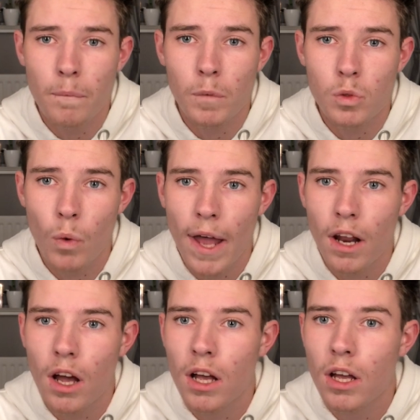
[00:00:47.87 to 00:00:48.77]
Was
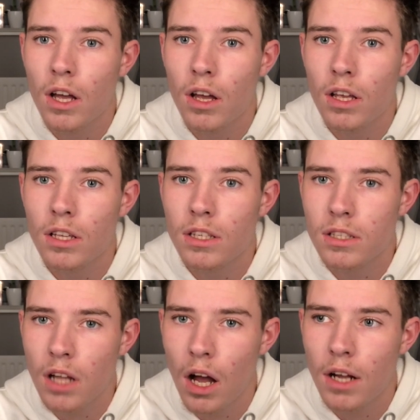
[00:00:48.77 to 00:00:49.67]
when I
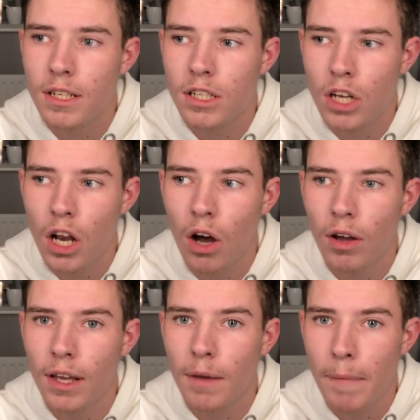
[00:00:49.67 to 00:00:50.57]
started to
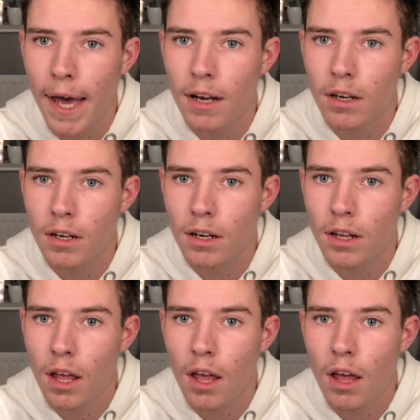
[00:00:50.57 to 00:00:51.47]
like men,
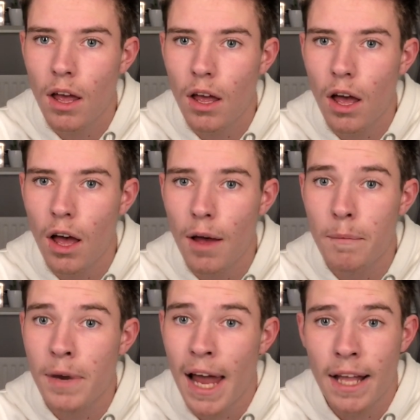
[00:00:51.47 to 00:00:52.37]

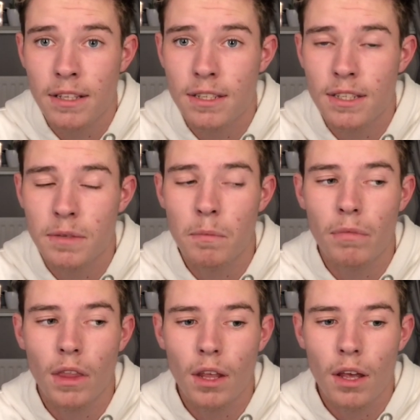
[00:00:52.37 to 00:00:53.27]
lads,
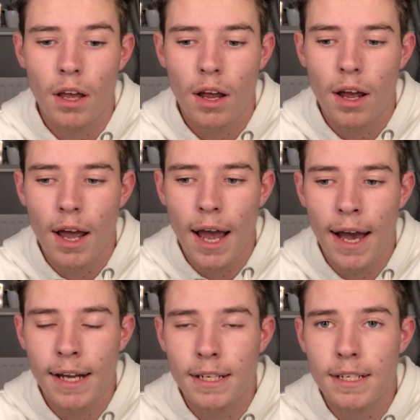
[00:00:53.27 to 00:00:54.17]

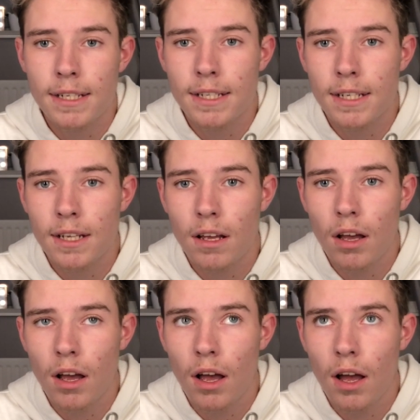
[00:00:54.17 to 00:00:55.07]
and
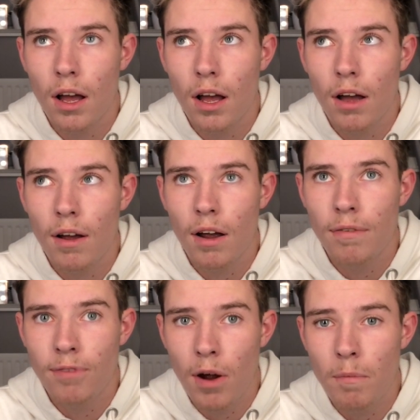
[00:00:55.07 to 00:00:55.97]

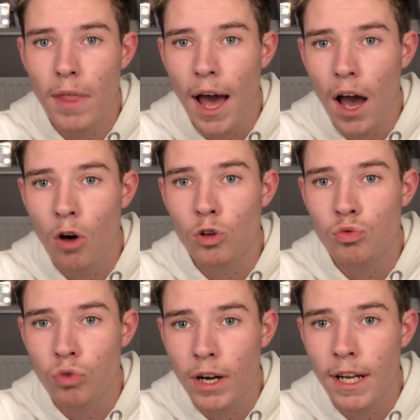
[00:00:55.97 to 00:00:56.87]
from that I was
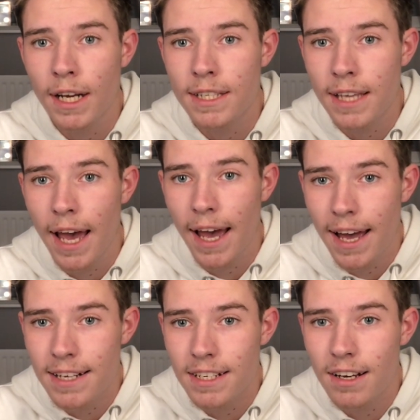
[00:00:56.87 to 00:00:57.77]
really
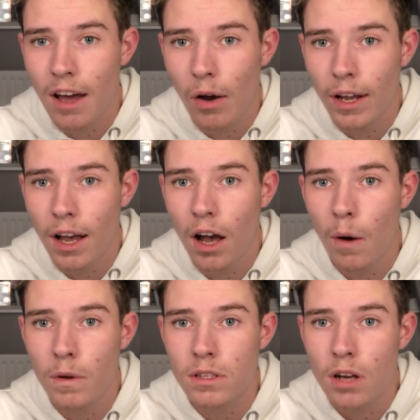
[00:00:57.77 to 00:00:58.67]
scared. Like
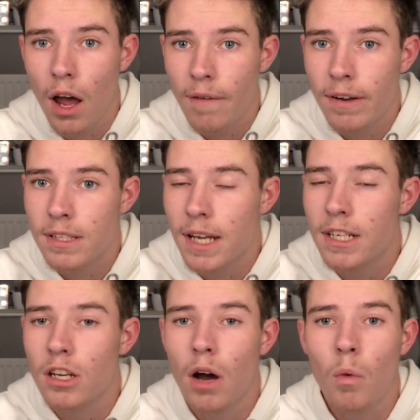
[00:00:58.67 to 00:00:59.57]
I was nervous. I
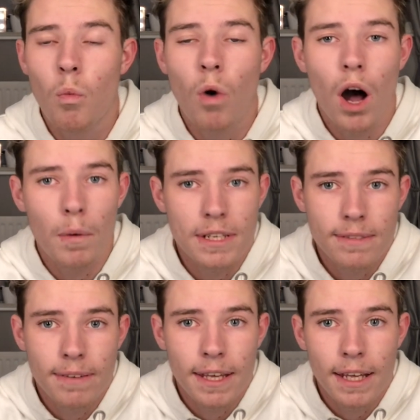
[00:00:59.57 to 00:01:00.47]
didn't know what I
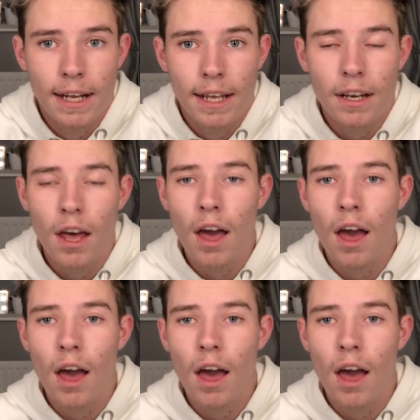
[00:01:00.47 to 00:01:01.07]
was feeling.